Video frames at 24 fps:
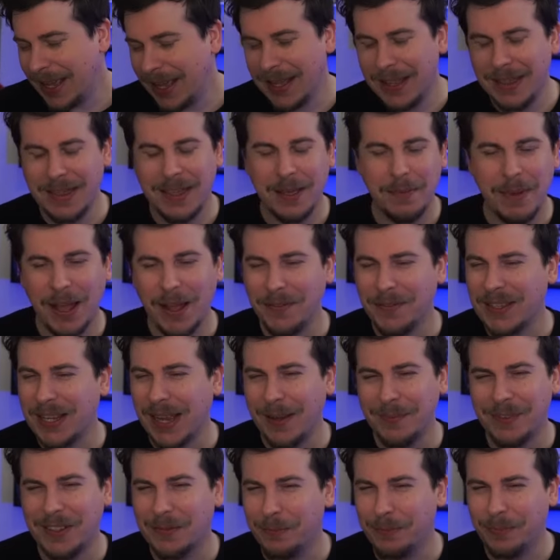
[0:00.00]
the amount of
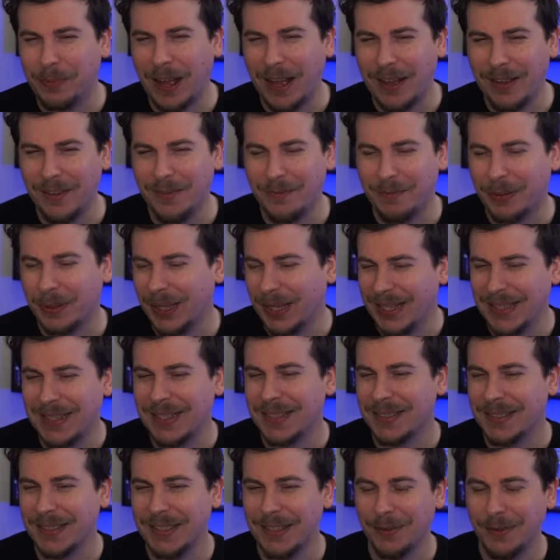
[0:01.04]
times I've played
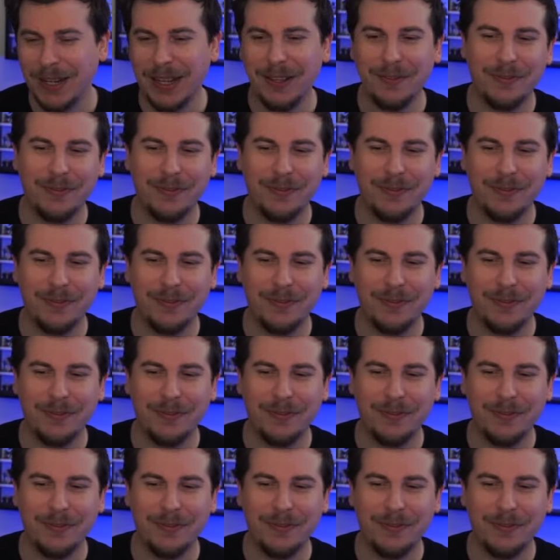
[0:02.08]
this Cinderella